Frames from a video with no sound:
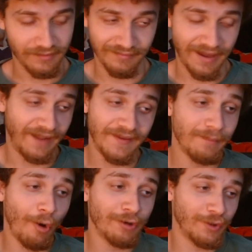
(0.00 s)
I think
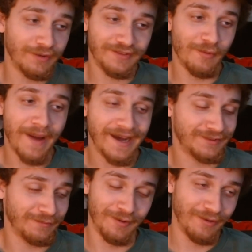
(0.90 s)
Boruto can still
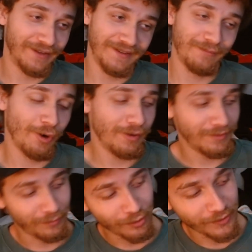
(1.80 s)
box him, bro. I think
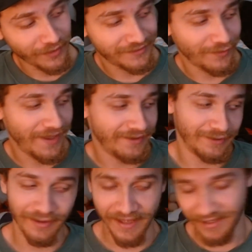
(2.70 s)
Boruto can still
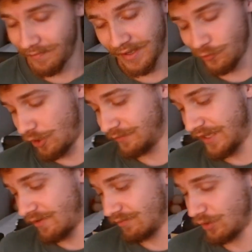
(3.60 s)
handle anybody who comes
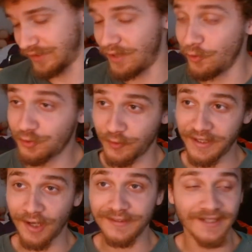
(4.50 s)
at him, bro. That
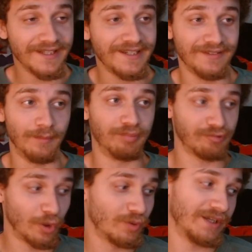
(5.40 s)
Uzuhiko technique is
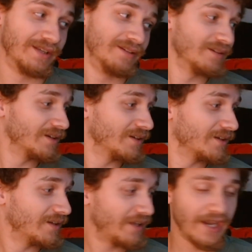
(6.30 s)
broken.
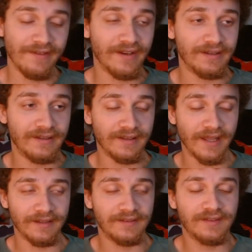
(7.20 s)
He didn't even...
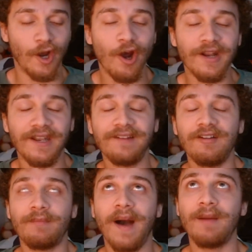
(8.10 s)
Like, Sarada didn't
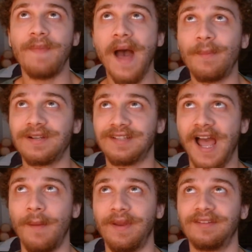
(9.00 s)
even buy him that much
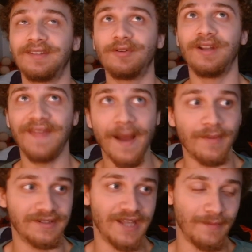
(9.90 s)
time, and it still did that
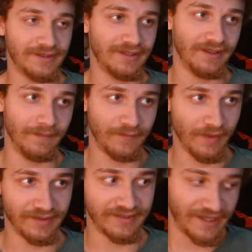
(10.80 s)
much damage to the
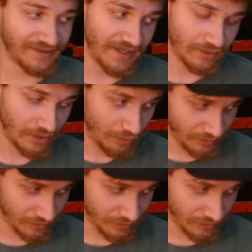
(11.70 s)
Sasuke clone,